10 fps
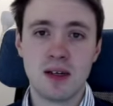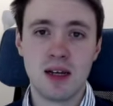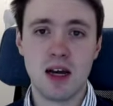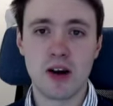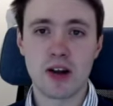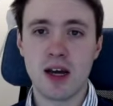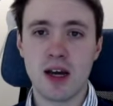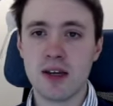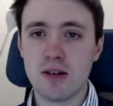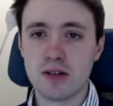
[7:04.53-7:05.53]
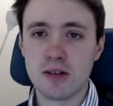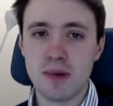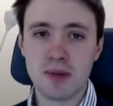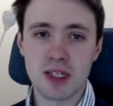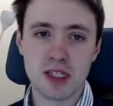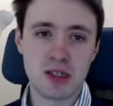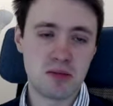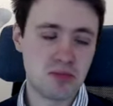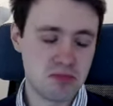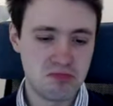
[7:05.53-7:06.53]
La Araucania also mimics
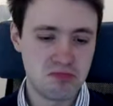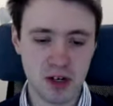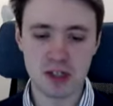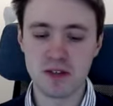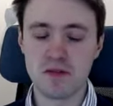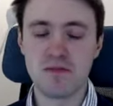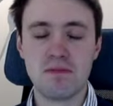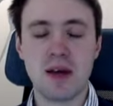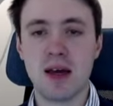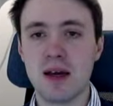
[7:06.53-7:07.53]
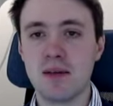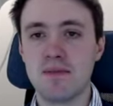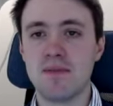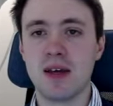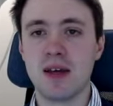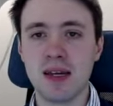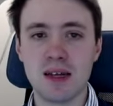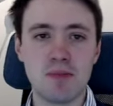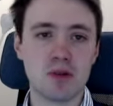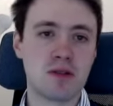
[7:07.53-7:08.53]
parts of uh,
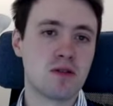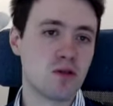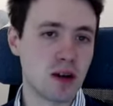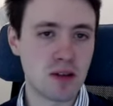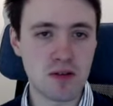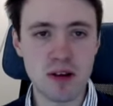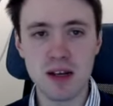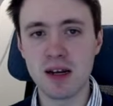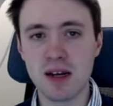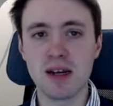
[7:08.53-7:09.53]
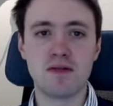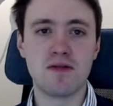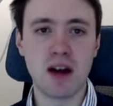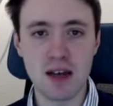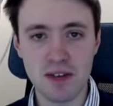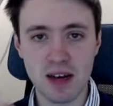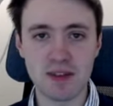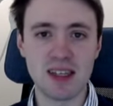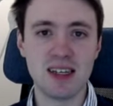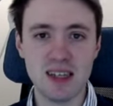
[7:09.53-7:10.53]
Iliad Book 23 and Aeneid 5 and having
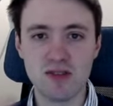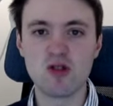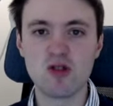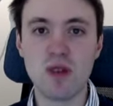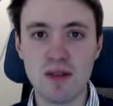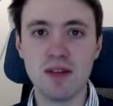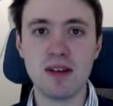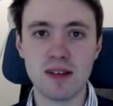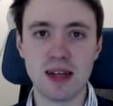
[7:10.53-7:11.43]
the Indians revel in the